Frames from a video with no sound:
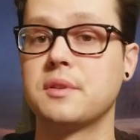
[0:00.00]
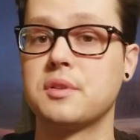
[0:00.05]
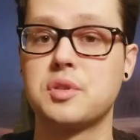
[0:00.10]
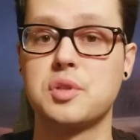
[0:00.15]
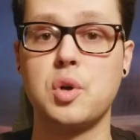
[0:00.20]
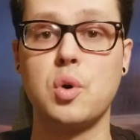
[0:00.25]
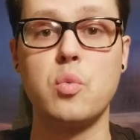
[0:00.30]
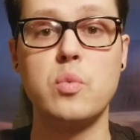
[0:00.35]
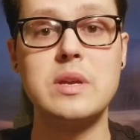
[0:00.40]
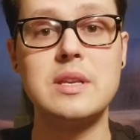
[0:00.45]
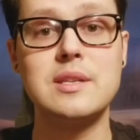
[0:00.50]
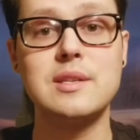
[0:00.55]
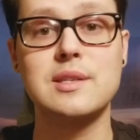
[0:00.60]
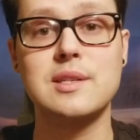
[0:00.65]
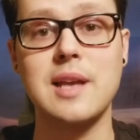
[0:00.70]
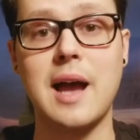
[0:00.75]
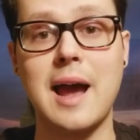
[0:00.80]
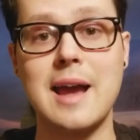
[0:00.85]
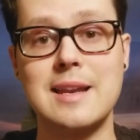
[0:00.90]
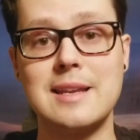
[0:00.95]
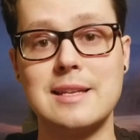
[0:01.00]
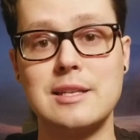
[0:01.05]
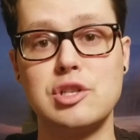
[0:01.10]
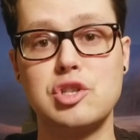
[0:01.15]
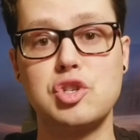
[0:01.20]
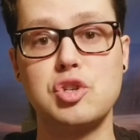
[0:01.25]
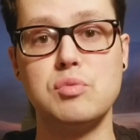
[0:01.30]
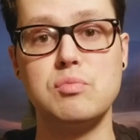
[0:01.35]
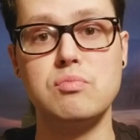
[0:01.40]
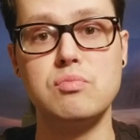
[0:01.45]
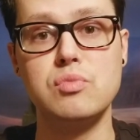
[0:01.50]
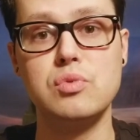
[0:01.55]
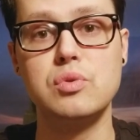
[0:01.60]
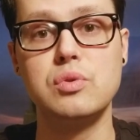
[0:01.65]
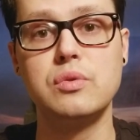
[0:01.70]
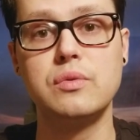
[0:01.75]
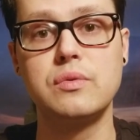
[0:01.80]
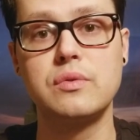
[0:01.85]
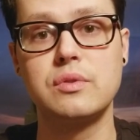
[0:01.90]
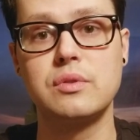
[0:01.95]
So we decided to
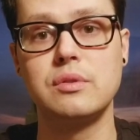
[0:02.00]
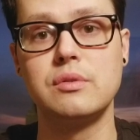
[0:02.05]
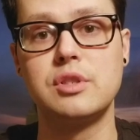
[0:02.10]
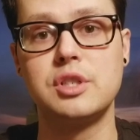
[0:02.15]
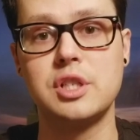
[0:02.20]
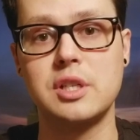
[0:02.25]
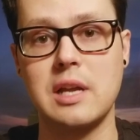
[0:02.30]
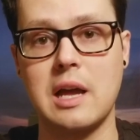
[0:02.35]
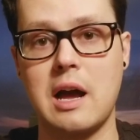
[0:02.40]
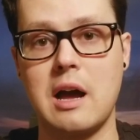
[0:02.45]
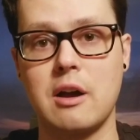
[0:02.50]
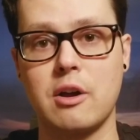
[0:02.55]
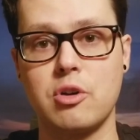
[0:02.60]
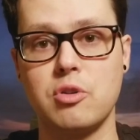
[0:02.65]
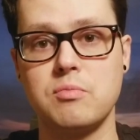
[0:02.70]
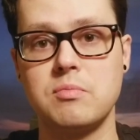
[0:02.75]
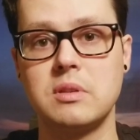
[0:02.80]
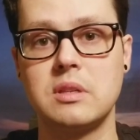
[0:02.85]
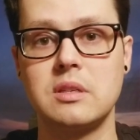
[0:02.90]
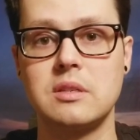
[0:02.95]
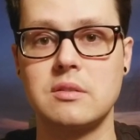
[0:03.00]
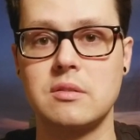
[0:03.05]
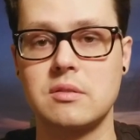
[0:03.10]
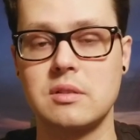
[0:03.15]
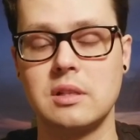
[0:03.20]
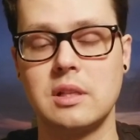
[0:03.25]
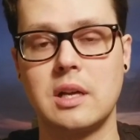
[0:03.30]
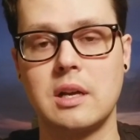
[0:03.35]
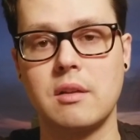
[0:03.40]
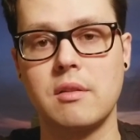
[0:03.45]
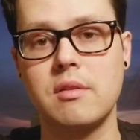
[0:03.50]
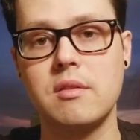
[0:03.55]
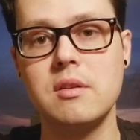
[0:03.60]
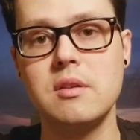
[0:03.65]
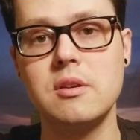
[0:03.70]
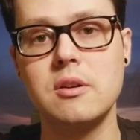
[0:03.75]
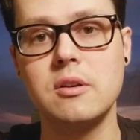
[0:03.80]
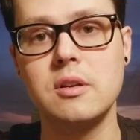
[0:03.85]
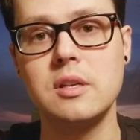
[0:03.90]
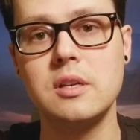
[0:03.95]
move to Chicago because there's a lot of
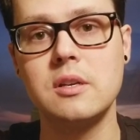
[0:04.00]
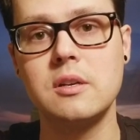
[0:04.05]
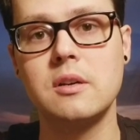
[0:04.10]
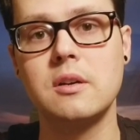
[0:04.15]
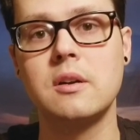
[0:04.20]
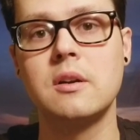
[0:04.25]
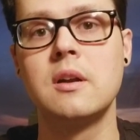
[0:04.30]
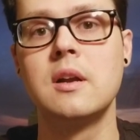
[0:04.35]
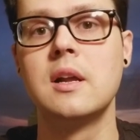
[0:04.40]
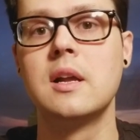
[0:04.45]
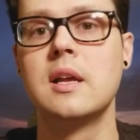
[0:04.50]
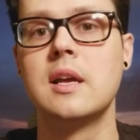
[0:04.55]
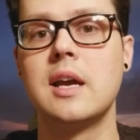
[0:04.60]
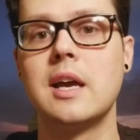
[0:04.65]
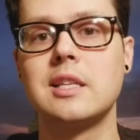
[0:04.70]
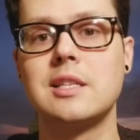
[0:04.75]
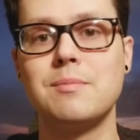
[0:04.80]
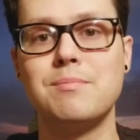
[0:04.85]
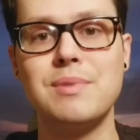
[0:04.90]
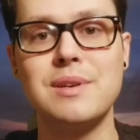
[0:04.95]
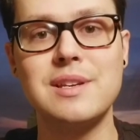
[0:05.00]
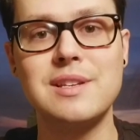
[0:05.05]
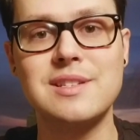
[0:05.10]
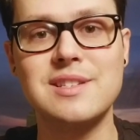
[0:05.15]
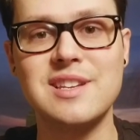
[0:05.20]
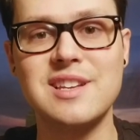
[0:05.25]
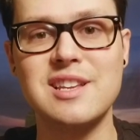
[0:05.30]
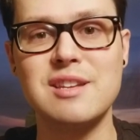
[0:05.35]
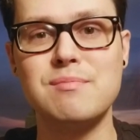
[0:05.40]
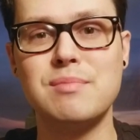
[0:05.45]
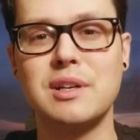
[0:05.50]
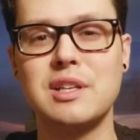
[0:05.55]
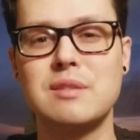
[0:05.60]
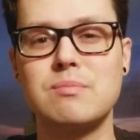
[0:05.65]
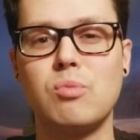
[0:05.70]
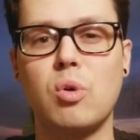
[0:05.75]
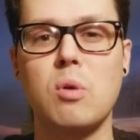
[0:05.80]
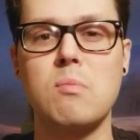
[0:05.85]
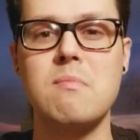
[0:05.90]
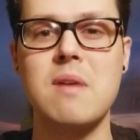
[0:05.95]
theater here. It's a big city, but it's
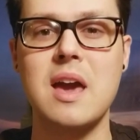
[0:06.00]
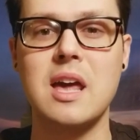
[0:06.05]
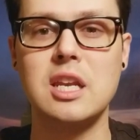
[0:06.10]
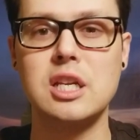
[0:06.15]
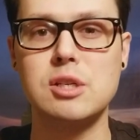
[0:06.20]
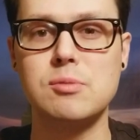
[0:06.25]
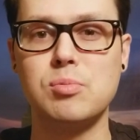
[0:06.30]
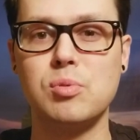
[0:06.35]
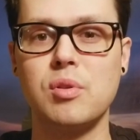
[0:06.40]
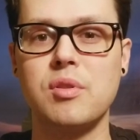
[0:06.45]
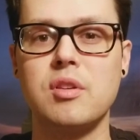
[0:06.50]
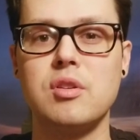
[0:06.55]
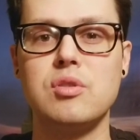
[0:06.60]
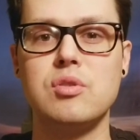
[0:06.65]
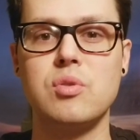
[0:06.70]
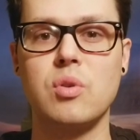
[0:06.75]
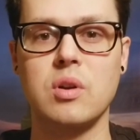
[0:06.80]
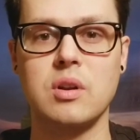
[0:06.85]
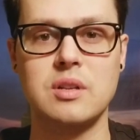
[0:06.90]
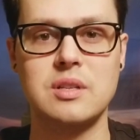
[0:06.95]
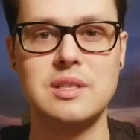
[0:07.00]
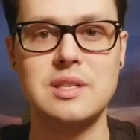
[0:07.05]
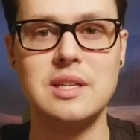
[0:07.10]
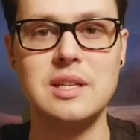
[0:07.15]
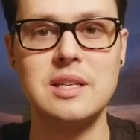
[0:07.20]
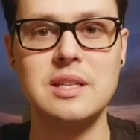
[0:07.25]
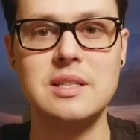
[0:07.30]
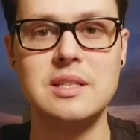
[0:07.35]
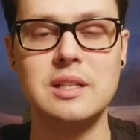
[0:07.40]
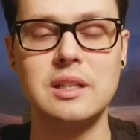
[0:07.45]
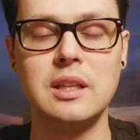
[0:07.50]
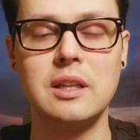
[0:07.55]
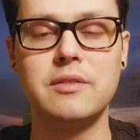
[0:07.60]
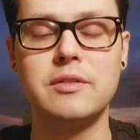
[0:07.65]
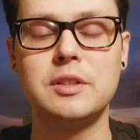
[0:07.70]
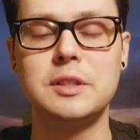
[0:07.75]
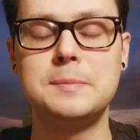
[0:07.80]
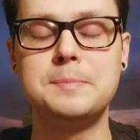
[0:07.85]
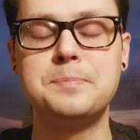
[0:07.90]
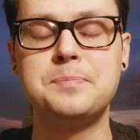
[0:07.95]
more manageable than New York City to live
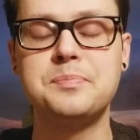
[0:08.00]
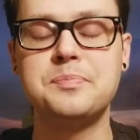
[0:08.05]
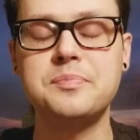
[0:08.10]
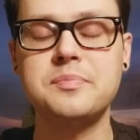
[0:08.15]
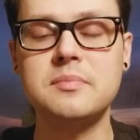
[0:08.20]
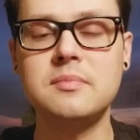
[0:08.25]
in.